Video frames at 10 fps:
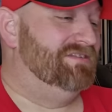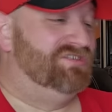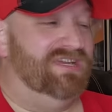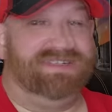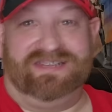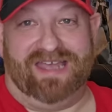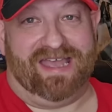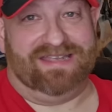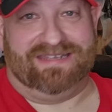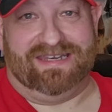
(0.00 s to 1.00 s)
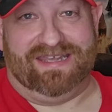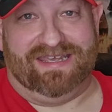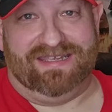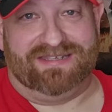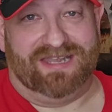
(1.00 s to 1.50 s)
just as it
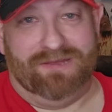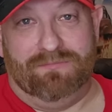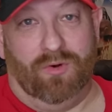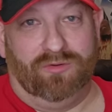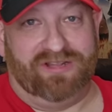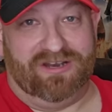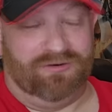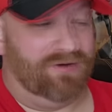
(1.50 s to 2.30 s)
is and mold it